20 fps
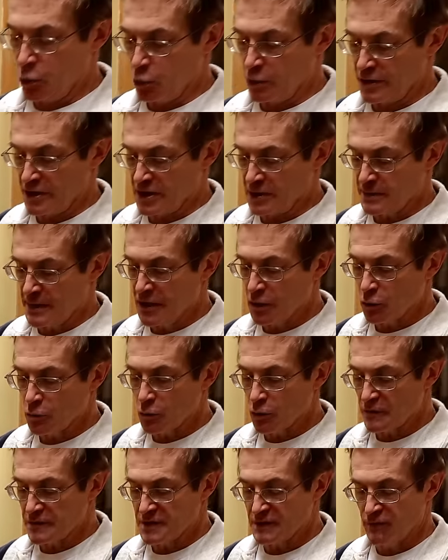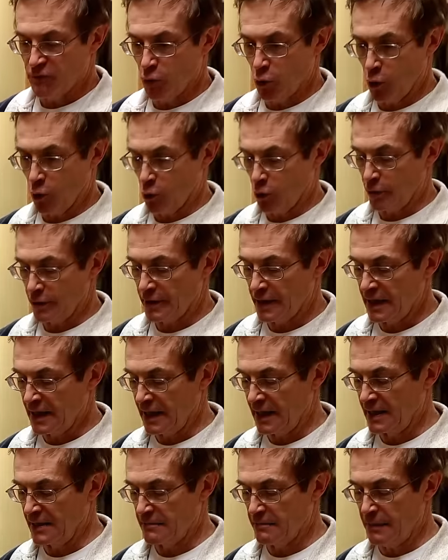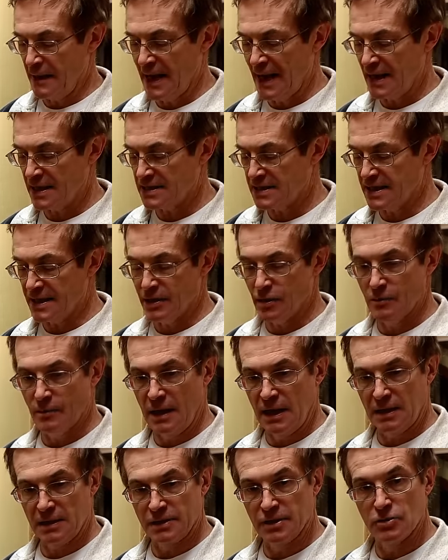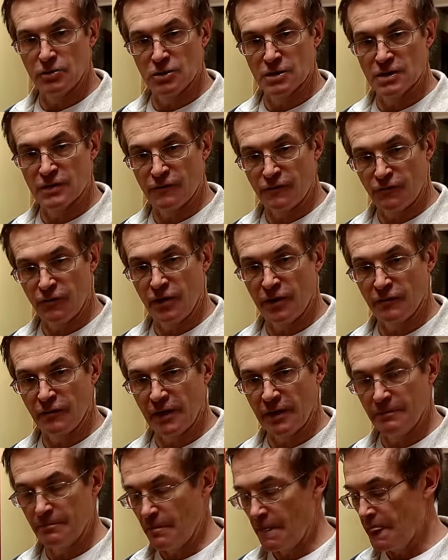when the speaker moves forward, it impacts the air molecules in front of it